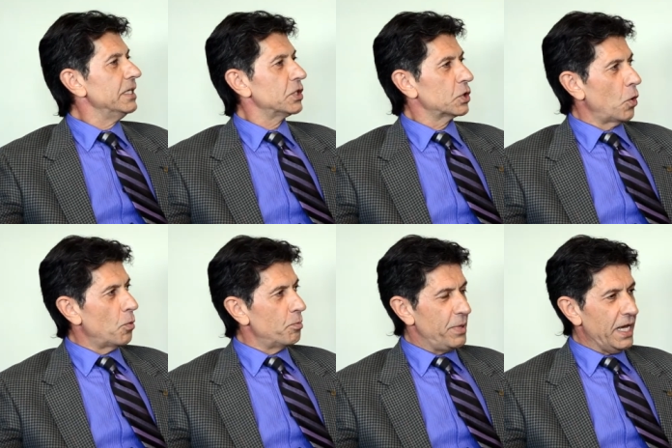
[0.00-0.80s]

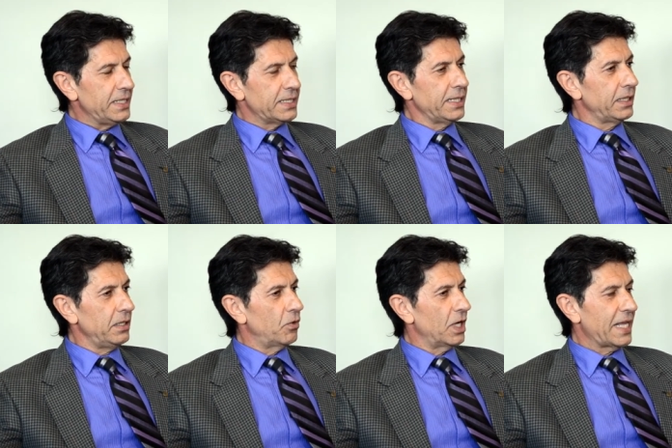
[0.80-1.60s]
So basically,
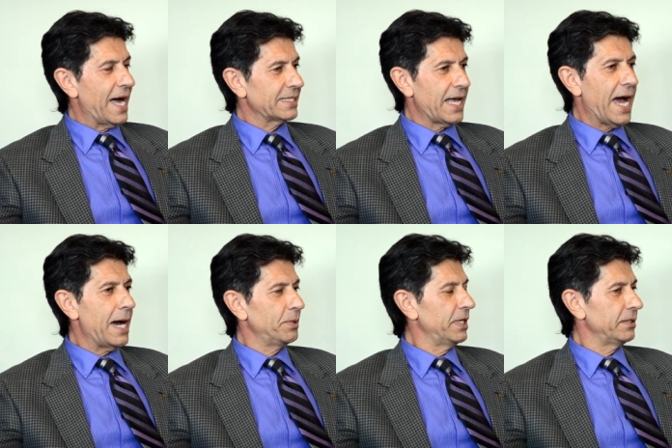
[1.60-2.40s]
what has
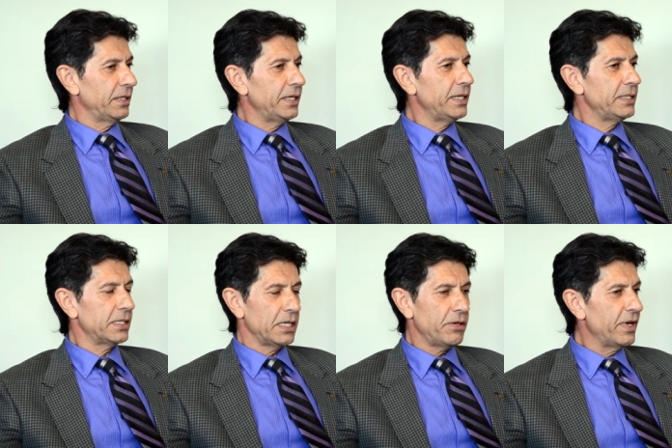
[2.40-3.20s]
happened is
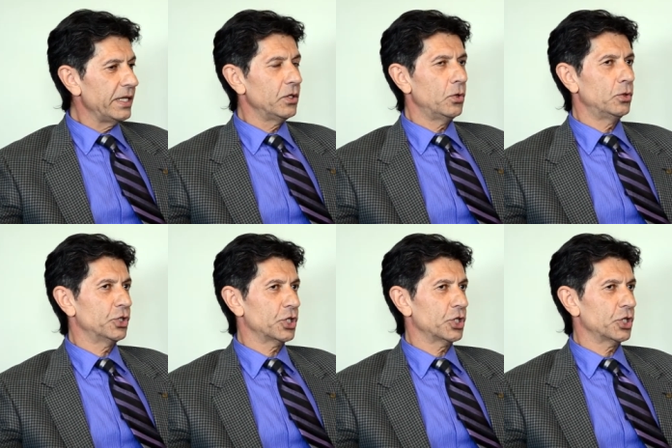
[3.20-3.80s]
even though